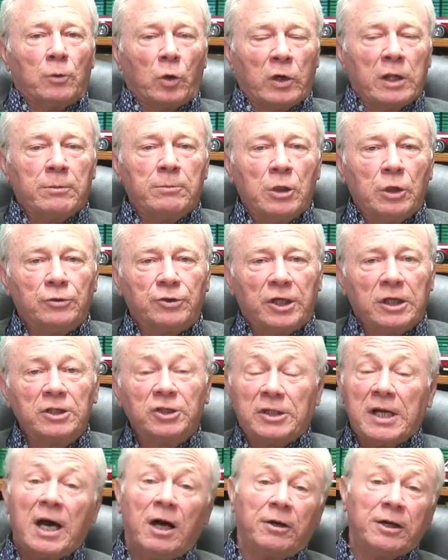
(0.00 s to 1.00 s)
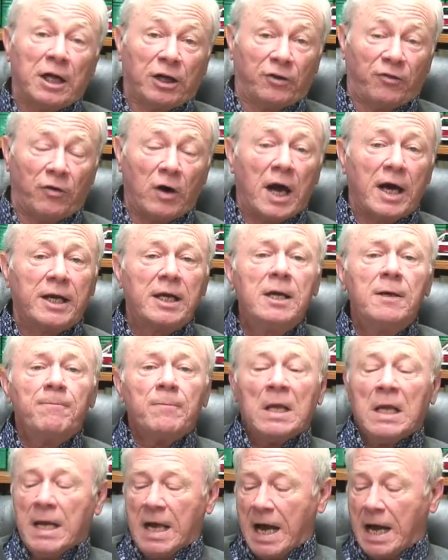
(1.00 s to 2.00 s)
morning musings. Now, next Friday,
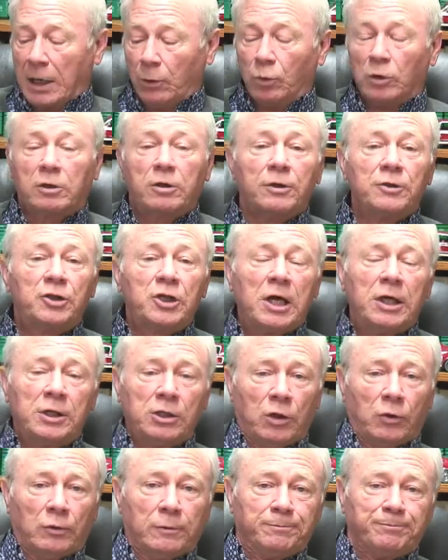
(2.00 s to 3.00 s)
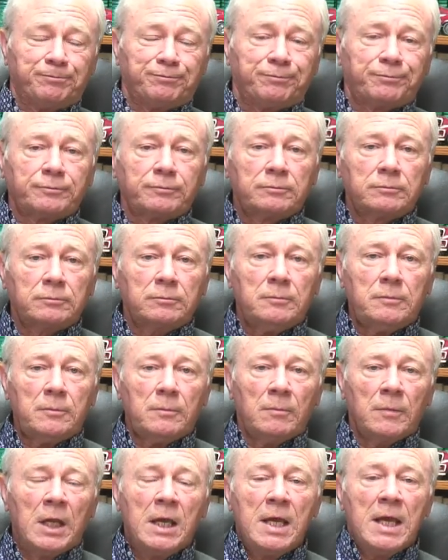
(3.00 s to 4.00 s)
I will continue.
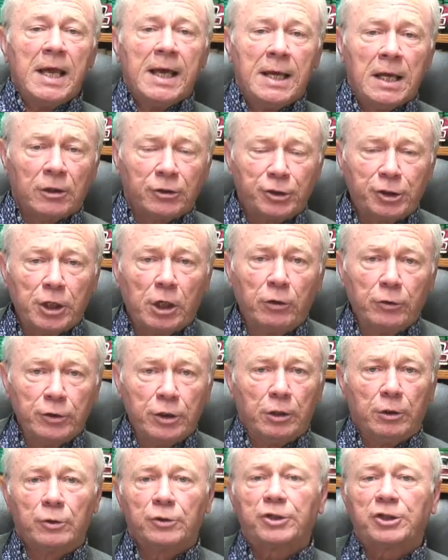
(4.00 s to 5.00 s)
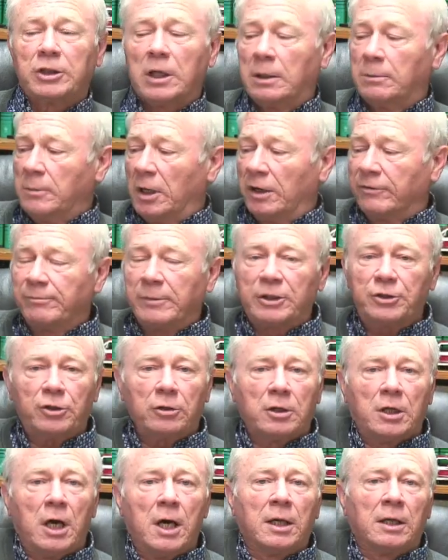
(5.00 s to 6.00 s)
And I'll show you some of
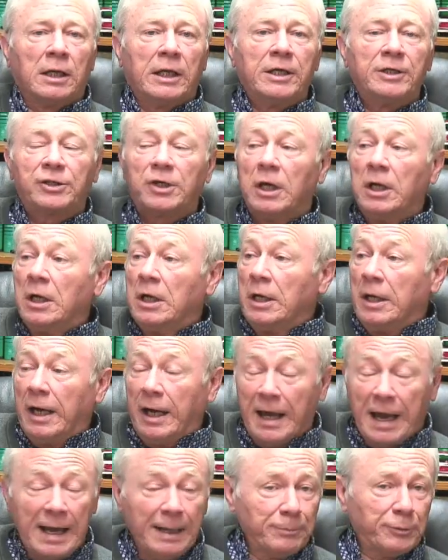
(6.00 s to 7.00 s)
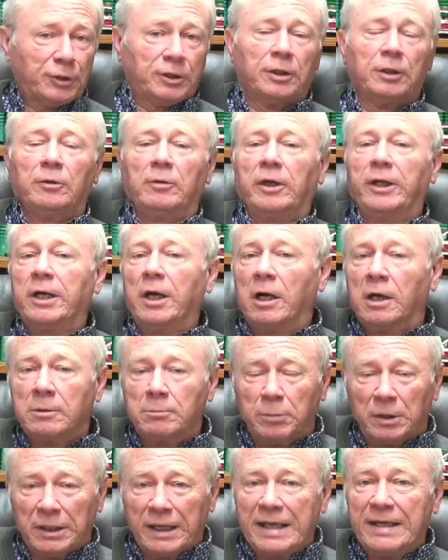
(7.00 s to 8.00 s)
Mr. Conley's absolutely
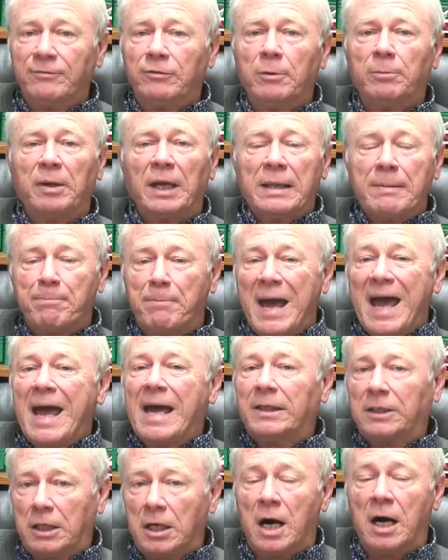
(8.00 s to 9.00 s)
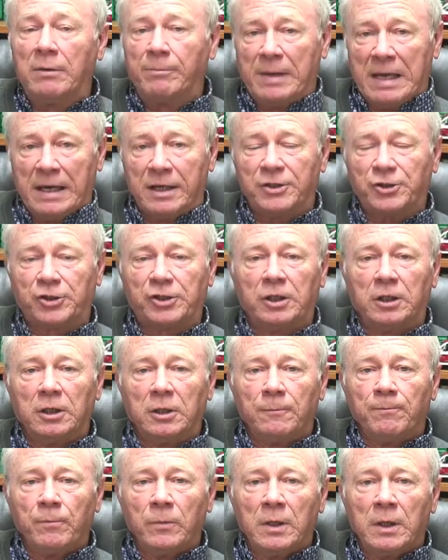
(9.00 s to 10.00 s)
unbelievably bad comments
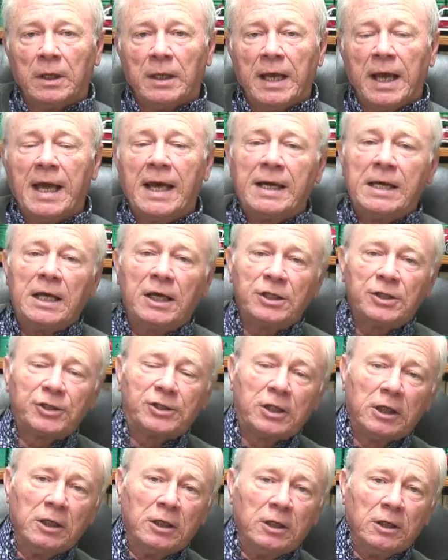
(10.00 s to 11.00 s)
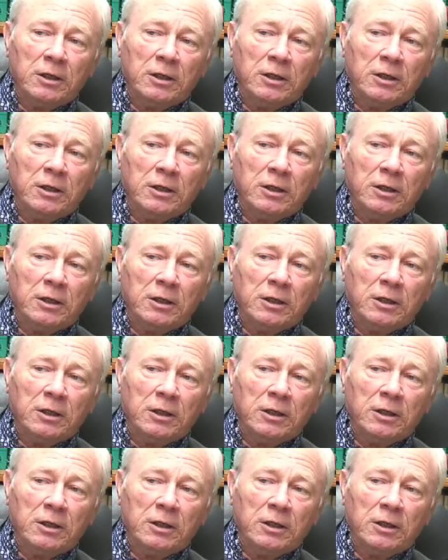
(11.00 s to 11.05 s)
and his